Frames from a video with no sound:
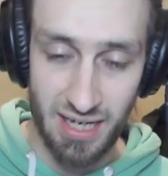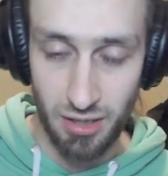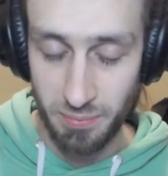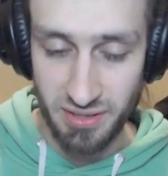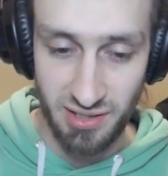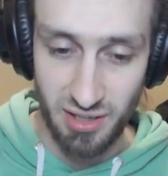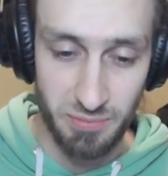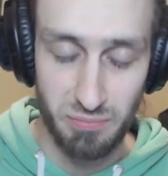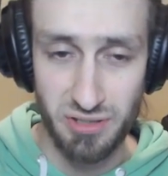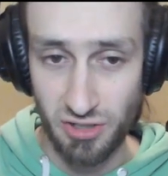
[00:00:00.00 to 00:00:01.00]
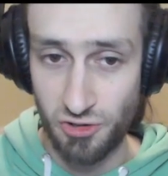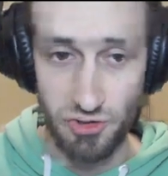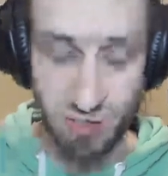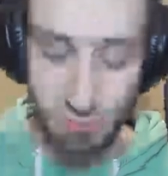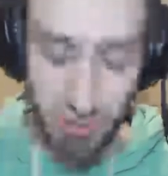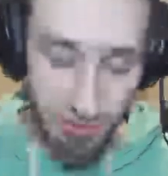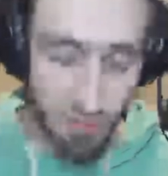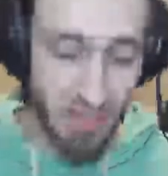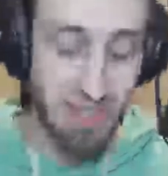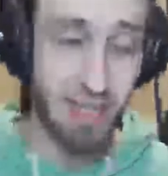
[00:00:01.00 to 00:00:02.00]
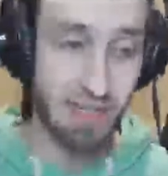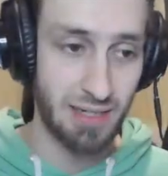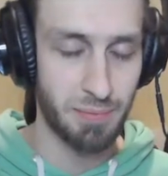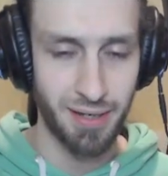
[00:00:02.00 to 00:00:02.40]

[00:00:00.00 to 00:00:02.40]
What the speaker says: up into the upper position so that we can do the p-hat clip,